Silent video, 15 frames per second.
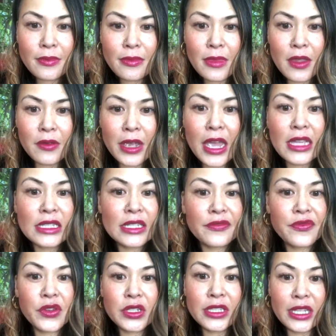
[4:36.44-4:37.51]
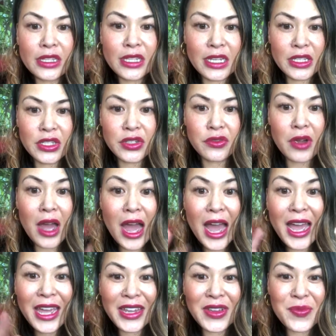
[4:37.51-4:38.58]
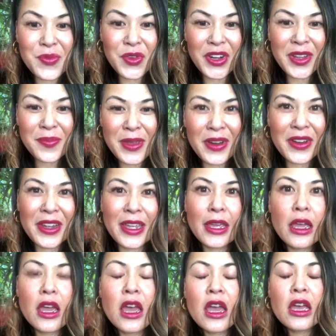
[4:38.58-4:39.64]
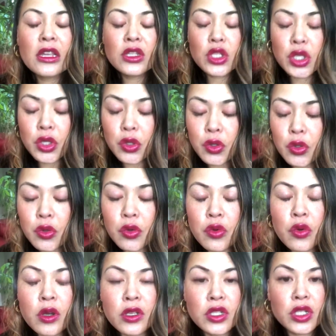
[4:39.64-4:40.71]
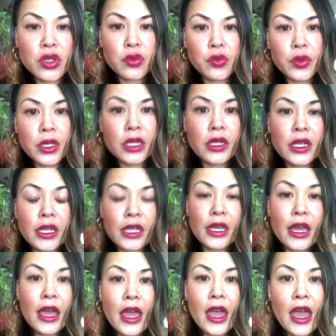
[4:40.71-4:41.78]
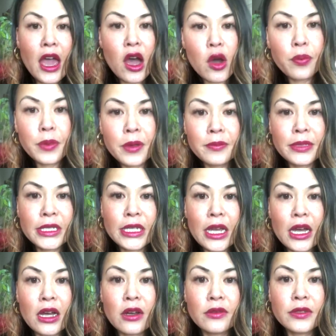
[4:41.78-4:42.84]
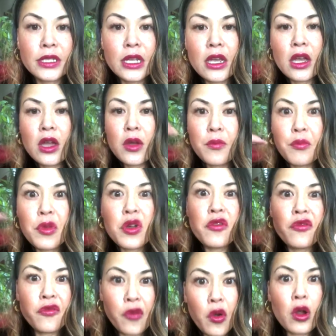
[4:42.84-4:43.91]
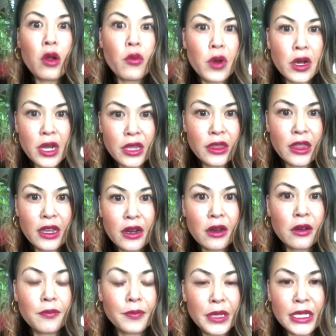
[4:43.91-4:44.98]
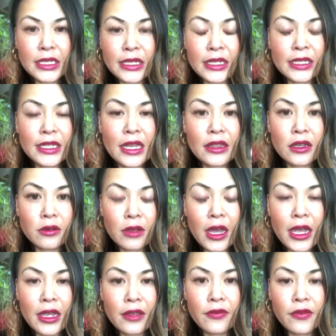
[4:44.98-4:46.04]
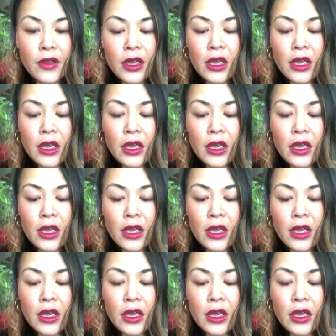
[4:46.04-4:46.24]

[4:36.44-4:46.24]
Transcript: Okay, and it's the first thing they do. Hi, good morning, Mary. To really help themselves move forward in their business and their life.